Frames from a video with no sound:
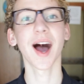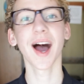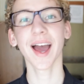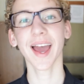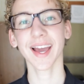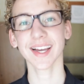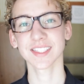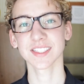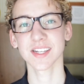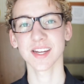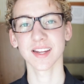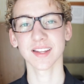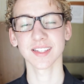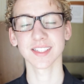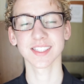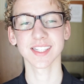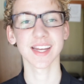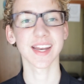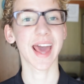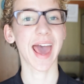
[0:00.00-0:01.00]
I
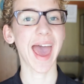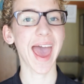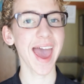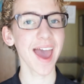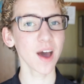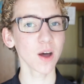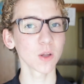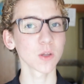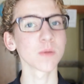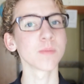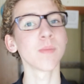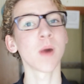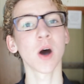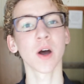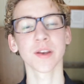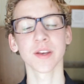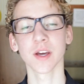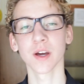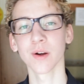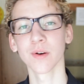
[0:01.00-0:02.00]
accidentally said
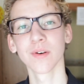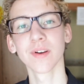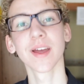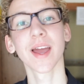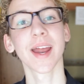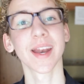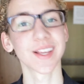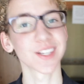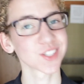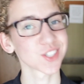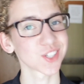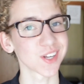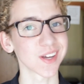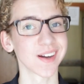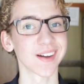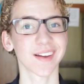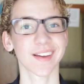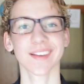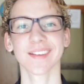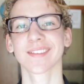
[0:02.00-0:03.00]
Al-mondo, and it
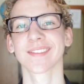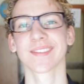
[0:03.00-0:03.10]
stuck.